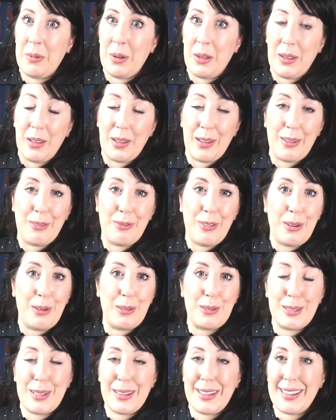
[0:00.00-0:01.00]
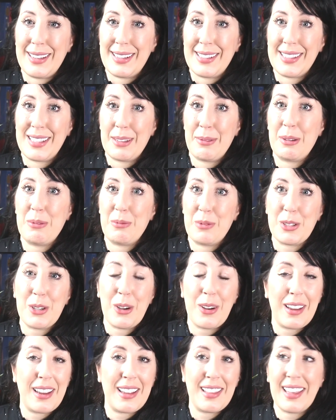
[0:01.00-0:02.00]
not looking forward to this. I mean, we're
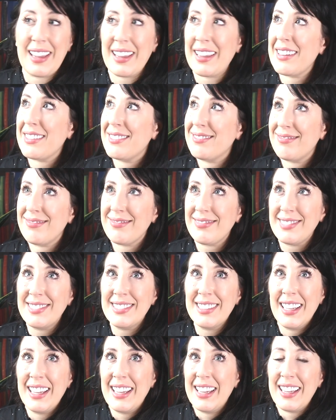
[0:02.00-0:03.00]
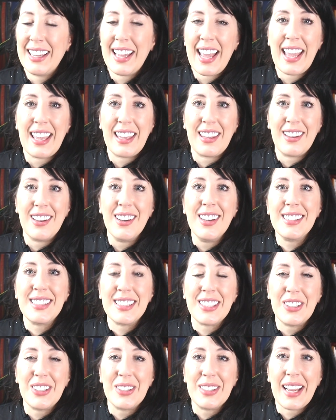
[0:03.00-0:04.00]
talking like 8
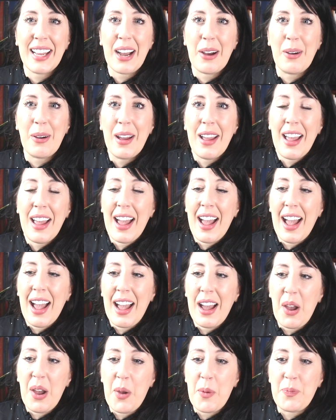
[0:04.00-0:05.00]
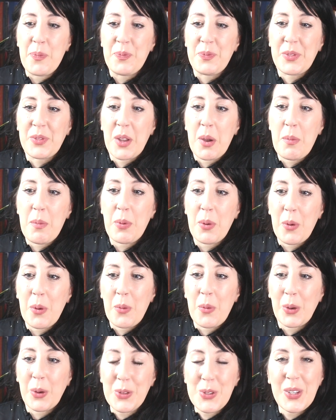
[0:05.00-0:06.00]
years ago now.
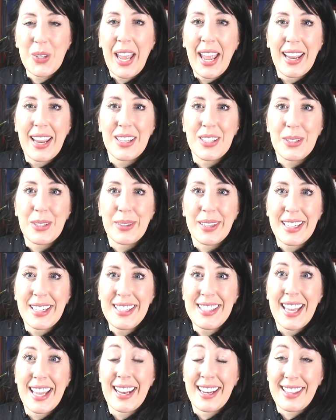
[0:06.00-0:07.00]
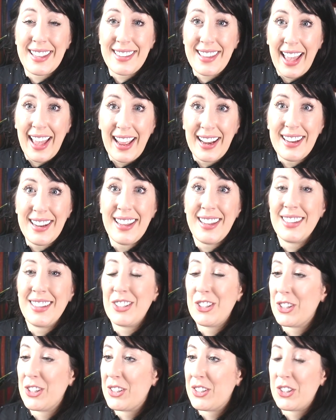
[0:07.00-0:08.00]
But once you get into it, and again,
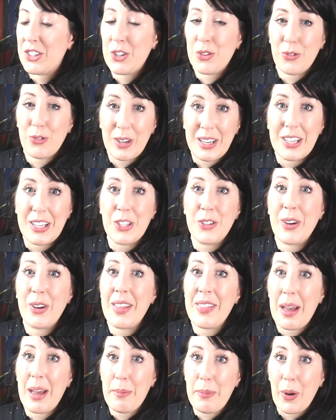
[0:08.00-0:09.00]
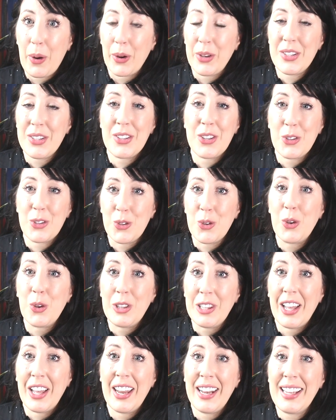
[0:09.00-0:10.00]
just to reiterate that point that no
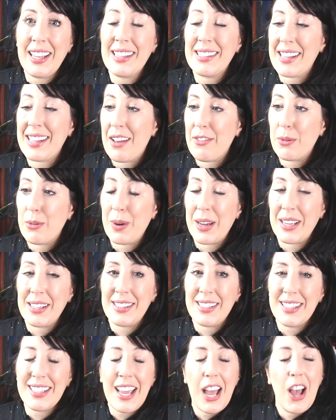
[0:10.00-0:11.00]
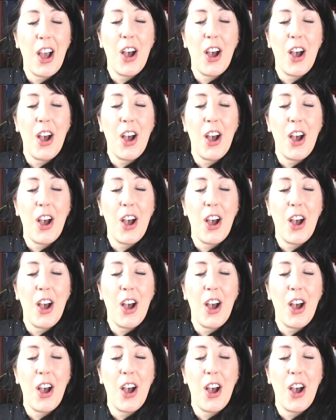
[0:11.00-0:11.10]
learning is ever wasted,